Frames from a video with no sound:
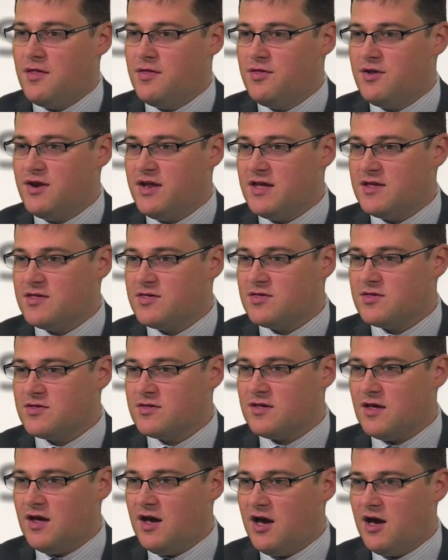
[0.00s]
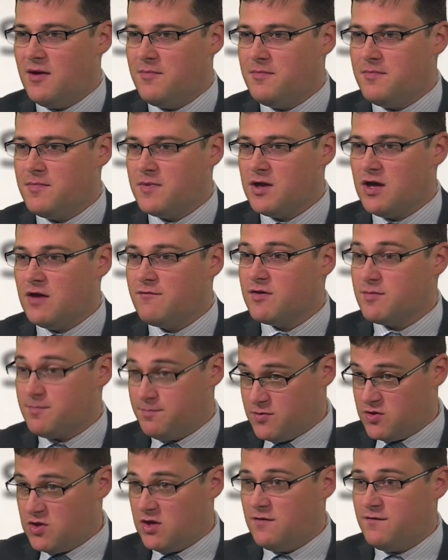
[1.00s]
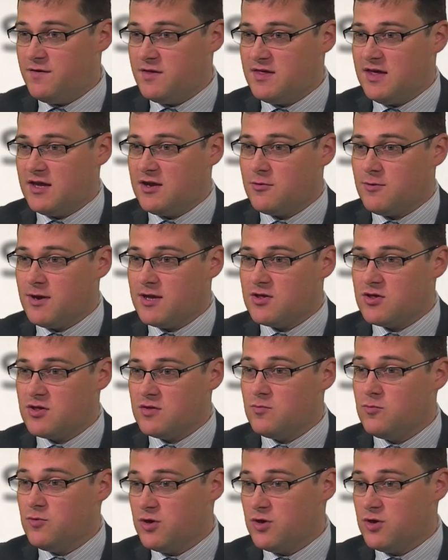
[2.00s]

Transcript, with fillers: that it um, covers surface decoration,